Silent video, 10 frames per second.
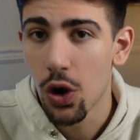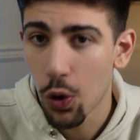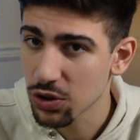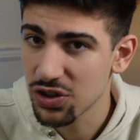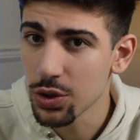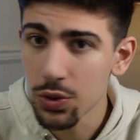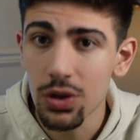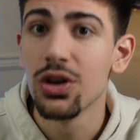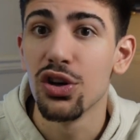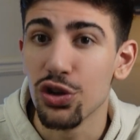Or two,
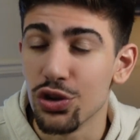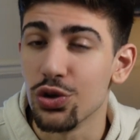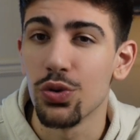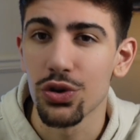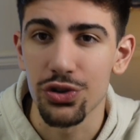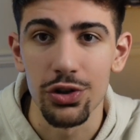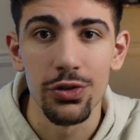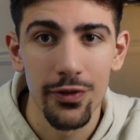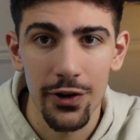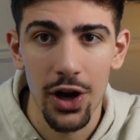you will
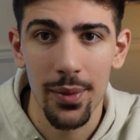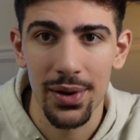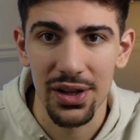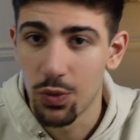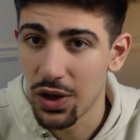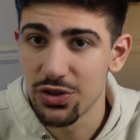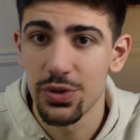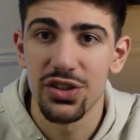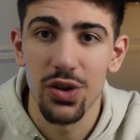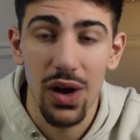do phenomenally. While
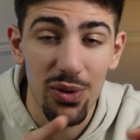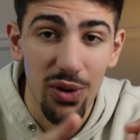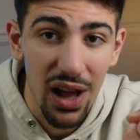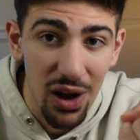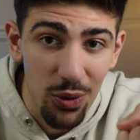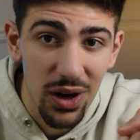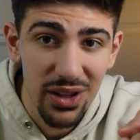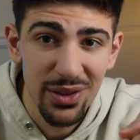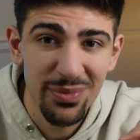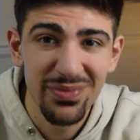doing so, I will
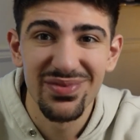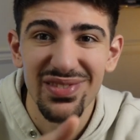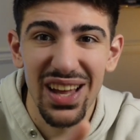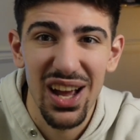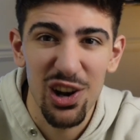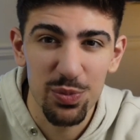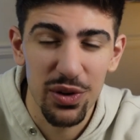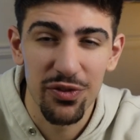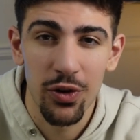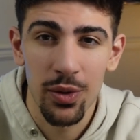outwork them,
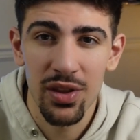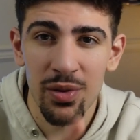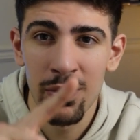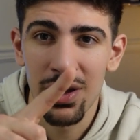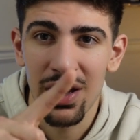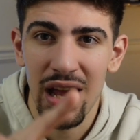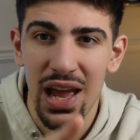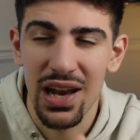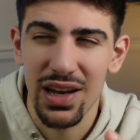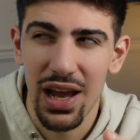outperform them,
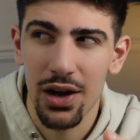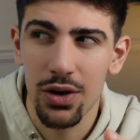and